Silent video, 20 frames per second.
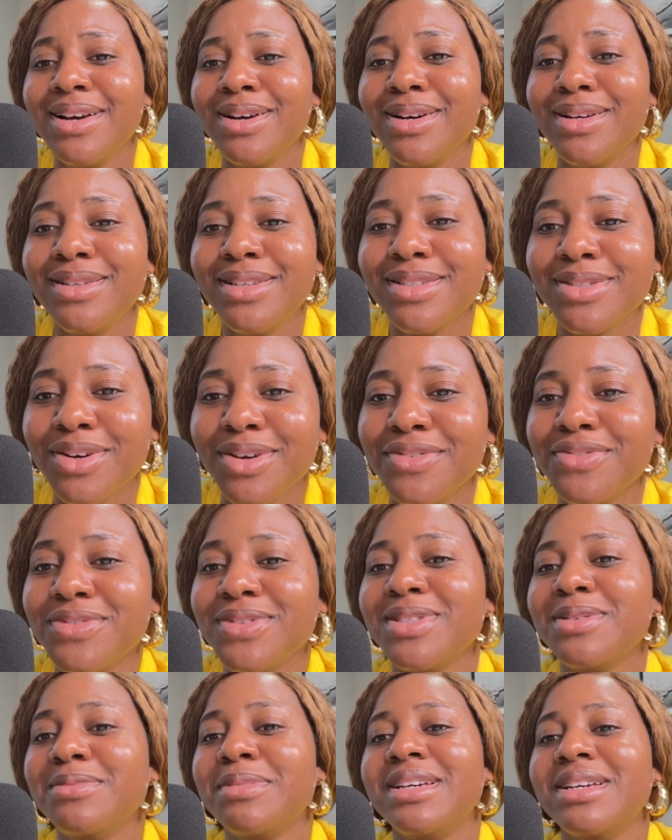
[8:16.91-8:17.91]
Always
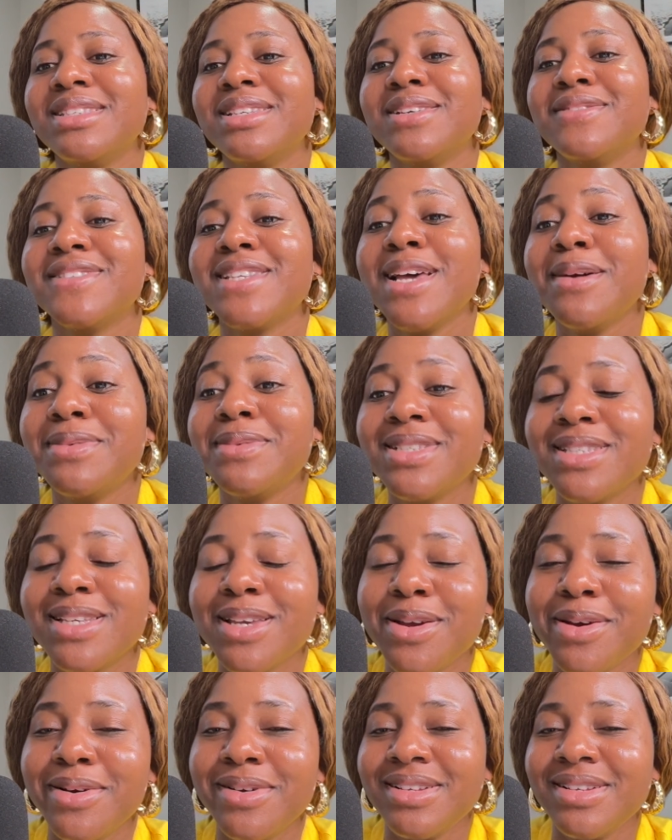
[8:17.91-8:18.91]
confusing myself.
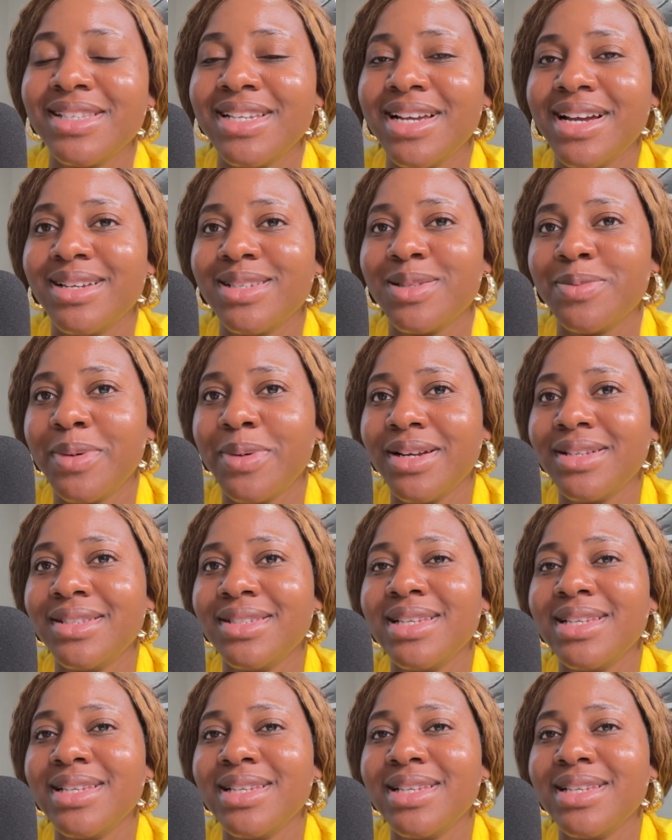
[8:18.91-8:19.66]
Cybersecurity expert.